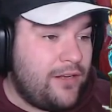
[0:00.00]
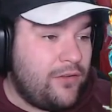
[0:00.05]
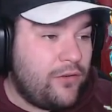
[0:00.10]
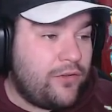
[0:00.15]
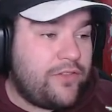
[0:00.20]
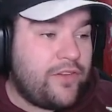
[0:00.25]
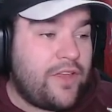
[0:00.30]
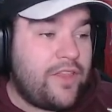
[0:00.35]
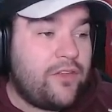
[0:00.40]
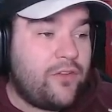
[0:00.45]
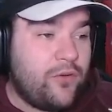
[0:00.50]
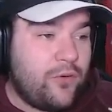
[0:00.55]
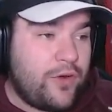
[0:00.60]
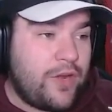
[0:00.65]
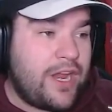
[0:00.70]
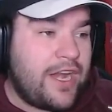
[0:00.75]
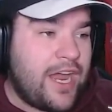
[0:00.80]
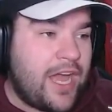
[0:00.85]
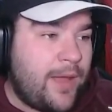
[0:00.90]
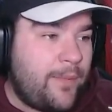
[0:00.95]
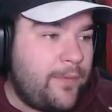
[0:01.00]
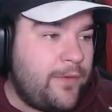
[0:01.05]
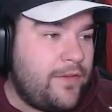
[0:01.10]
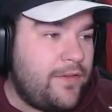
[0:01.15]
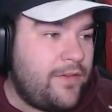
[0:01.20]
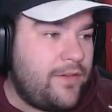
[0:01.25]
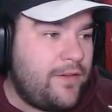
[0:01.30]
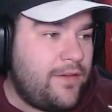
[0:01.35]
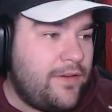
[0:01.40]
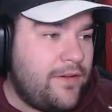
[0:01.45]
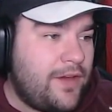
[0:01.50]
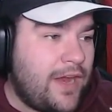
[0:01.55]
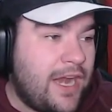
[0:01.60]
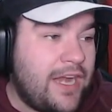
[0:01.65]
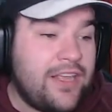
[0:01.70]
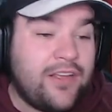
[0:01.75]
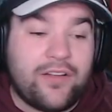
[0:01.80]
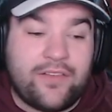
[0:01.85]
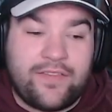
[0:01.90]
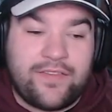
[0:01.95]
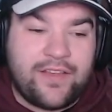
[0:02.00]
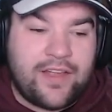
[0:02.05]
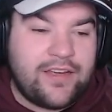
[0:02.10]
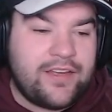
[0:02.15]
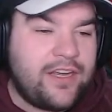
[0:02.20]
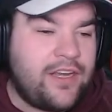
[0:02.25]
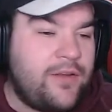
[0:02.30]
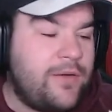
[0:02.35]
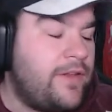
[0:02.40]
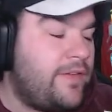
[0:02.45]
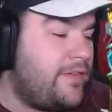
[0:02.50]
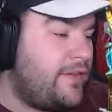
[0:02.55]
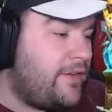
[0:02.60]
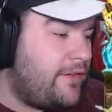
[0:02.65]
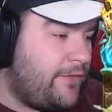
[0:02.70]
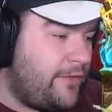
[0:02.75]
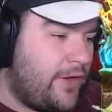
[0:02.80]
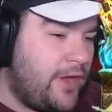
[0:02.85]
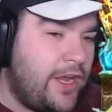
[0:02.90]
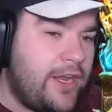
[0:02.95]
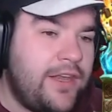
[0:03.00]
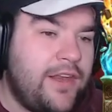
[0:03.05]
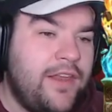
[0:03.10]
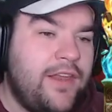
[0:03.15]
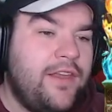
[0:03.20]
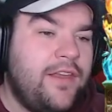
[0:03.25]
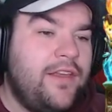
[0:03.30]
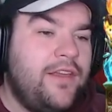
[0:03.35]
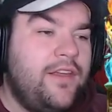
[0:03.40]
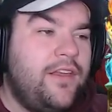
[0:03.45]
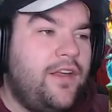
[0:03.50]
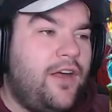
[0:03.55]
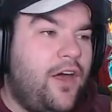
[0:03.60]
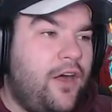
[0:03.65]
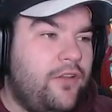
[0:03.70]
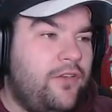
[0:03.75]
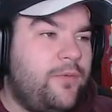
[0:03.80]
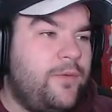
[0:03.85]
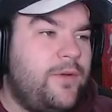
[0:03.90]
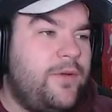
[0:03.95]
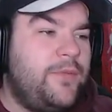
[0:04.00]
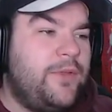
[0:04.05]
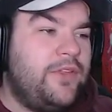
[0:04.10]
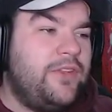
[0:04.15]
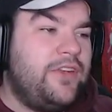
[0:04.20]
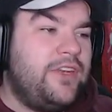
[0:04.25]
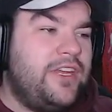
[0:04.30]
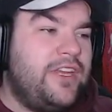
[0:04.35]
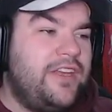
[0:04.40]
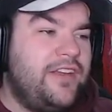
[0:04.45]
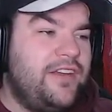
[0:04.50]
Looks like the cooldown happened, and he got stunned anyway, so that's fine. Ultimate ability.